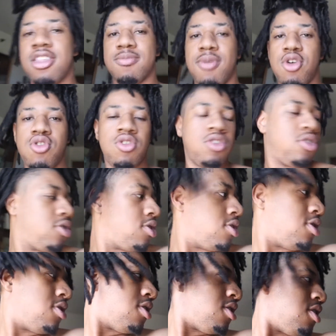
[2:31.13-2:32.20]
bro.
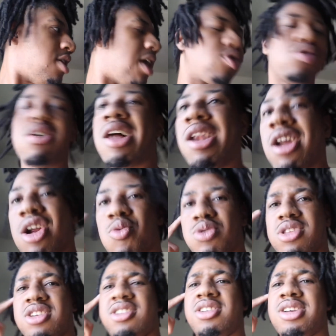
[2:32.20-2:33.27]
That's what I learned with
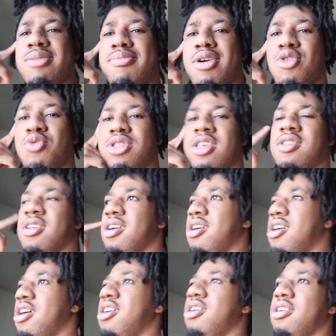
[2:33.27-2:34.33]
this shit, bro. With this,
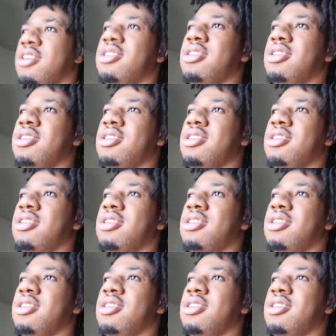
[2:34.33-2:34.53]
the